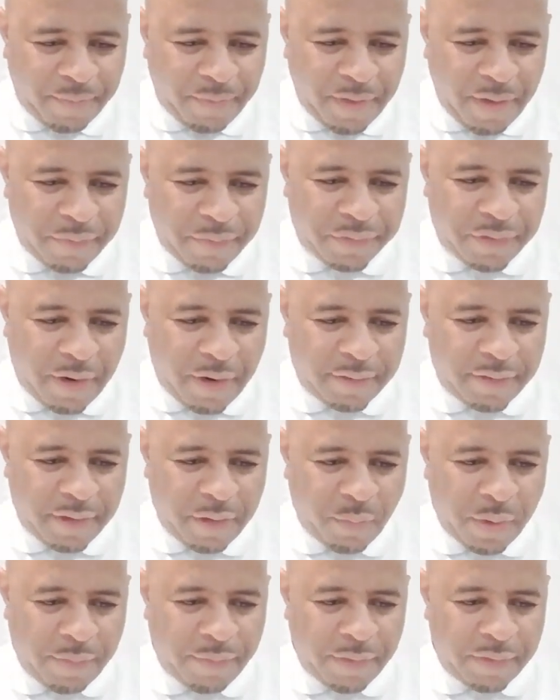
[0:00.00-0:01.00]
have
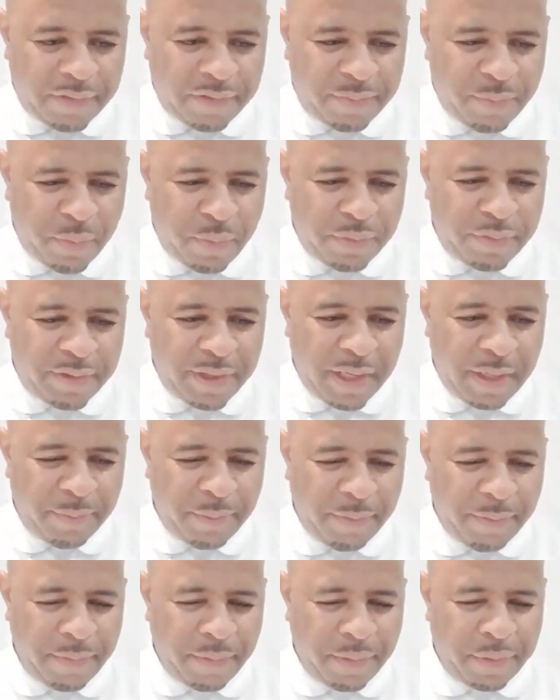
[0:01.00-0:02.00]
started with a small team
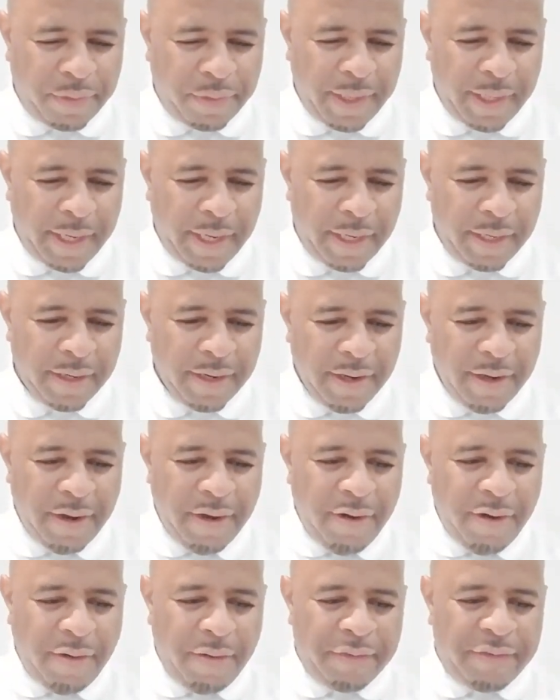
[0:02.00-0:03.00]
before thinking
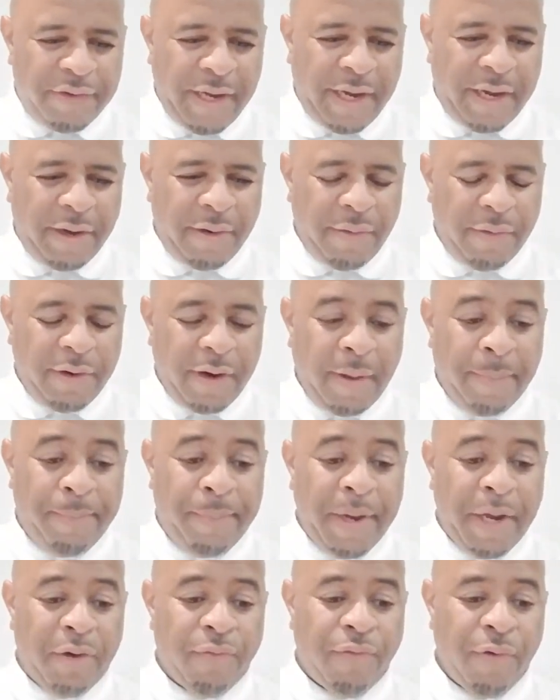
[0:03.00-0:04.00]
of taking on a
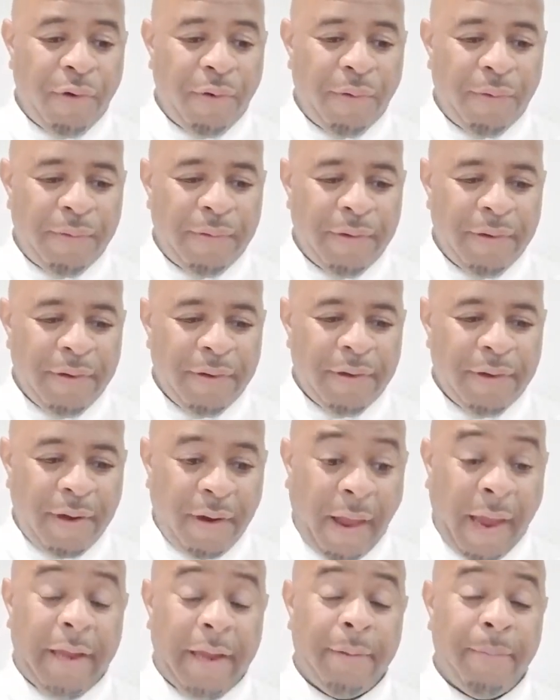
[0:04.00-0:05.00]
big role
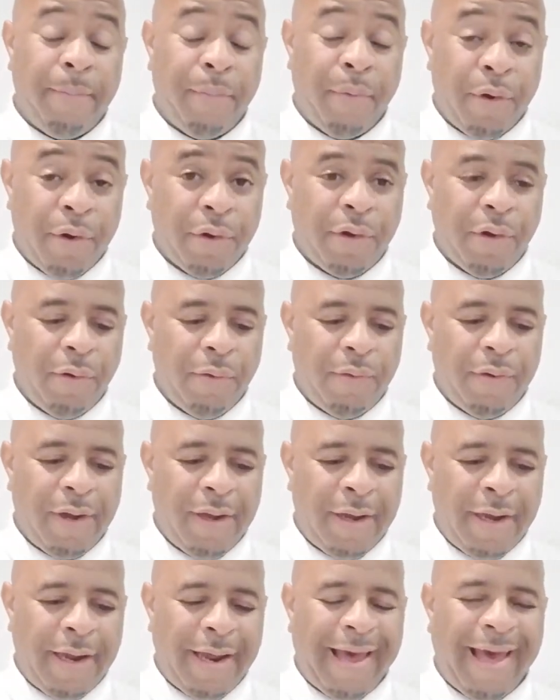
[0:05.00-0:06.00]
like Monaco.
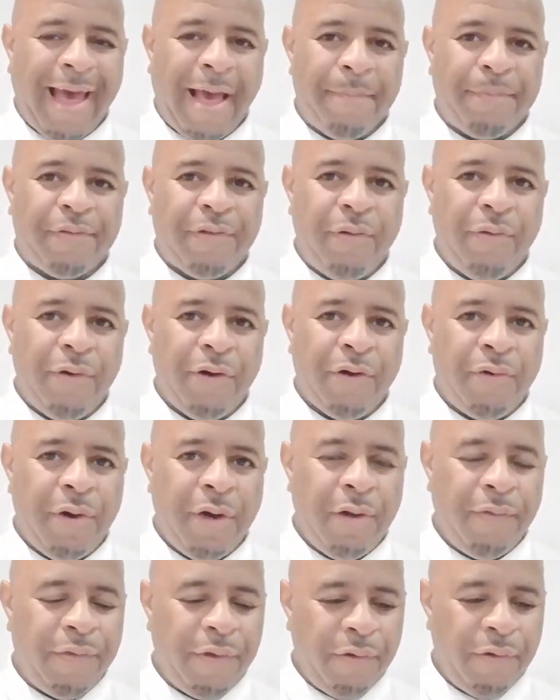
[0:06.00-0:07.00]
I absolutely
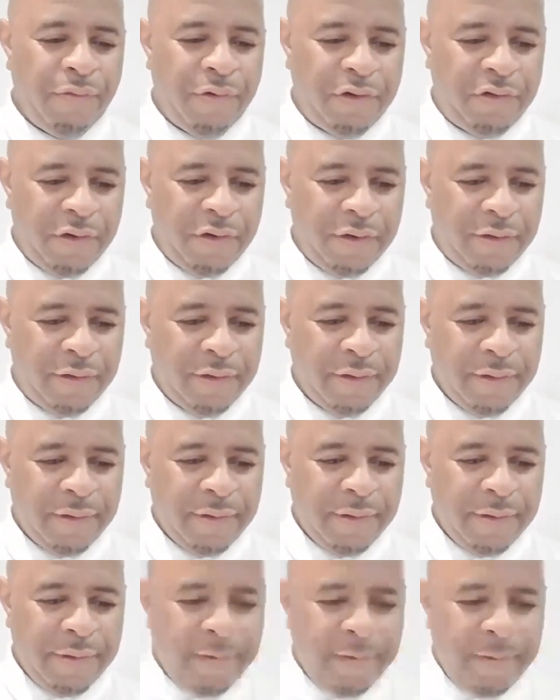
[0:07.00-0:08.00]
agree with you, Richard.
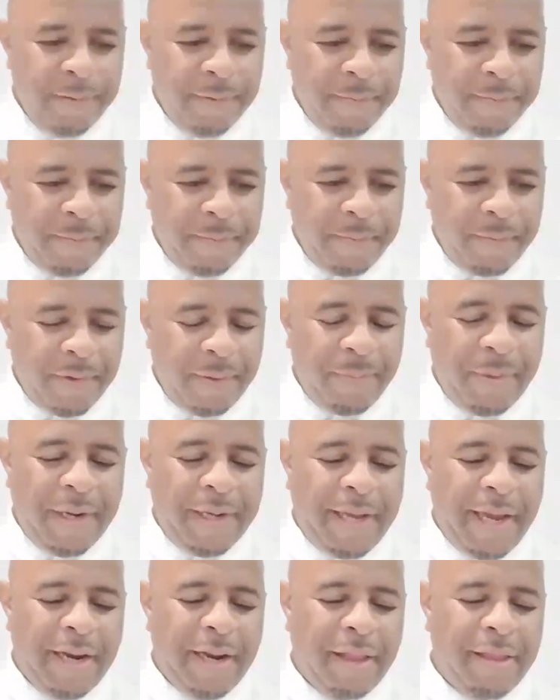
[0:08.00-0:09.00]
But
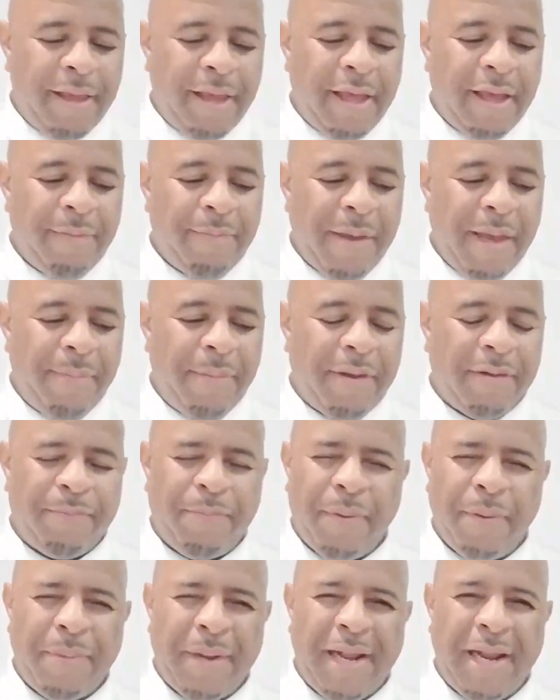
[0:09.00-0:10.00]
again, I think it's
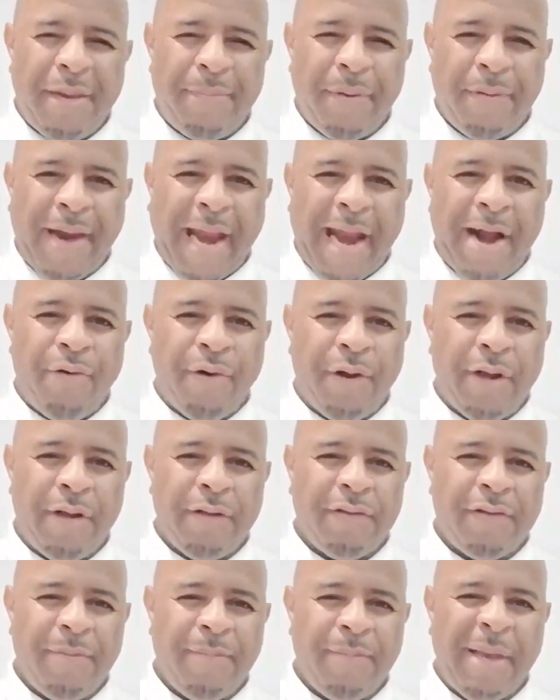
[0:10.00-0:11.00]
probably a little bit of
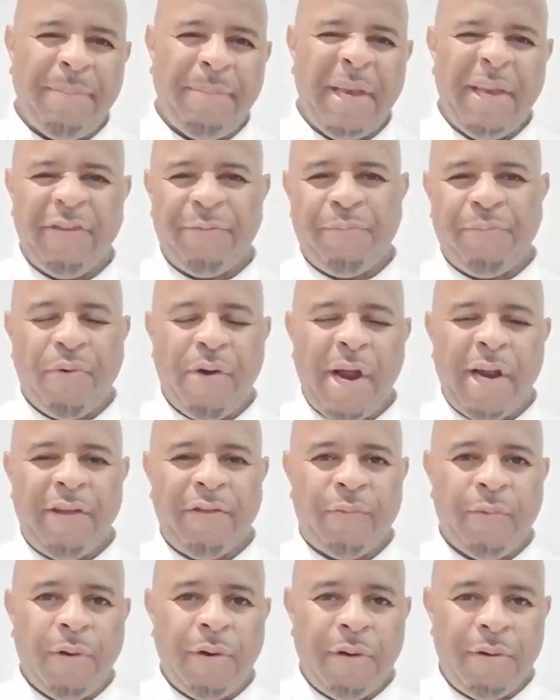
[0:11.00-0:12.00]
arrogance and maybe his pride
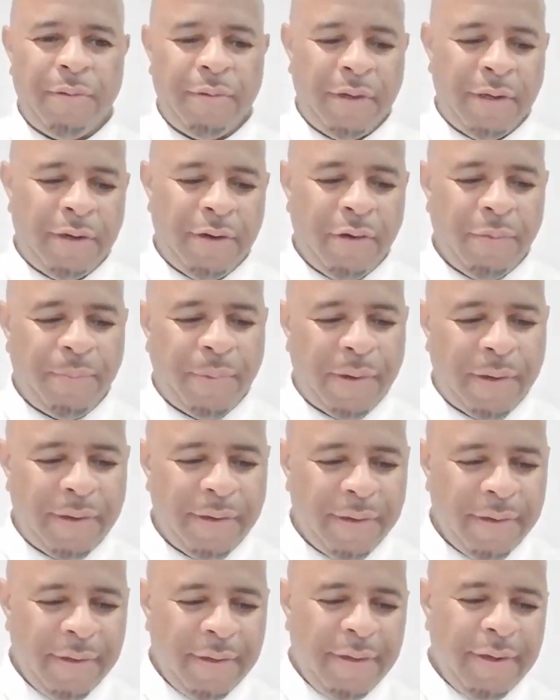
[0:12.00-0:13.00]
as well, you know. But
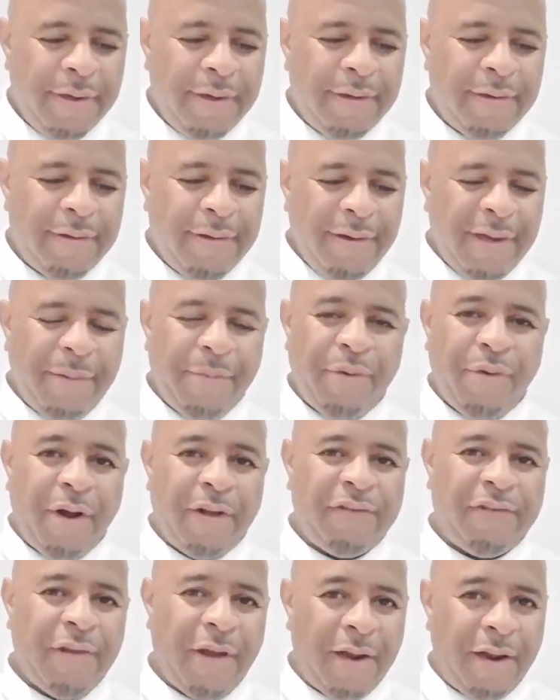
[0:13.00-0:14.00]
don't get me wrong,
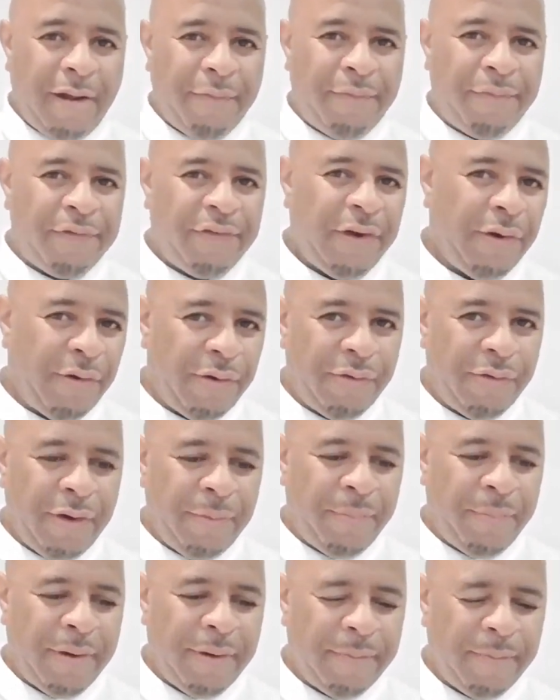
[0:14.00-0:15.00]
I love Thierry
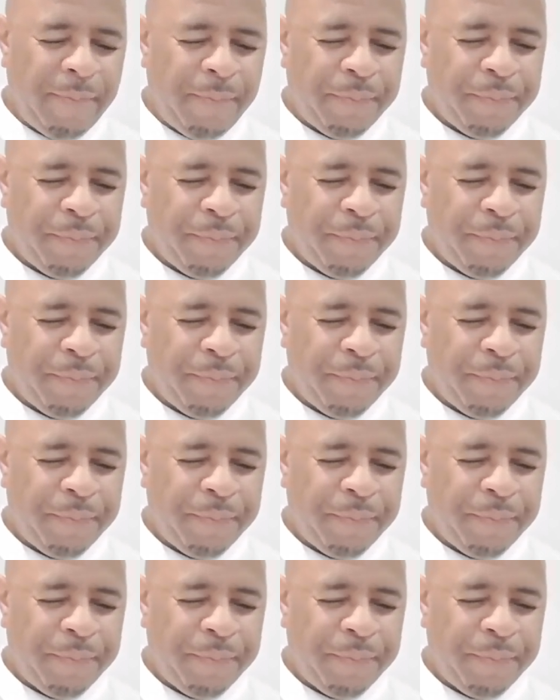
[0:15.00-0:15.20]
Henry, but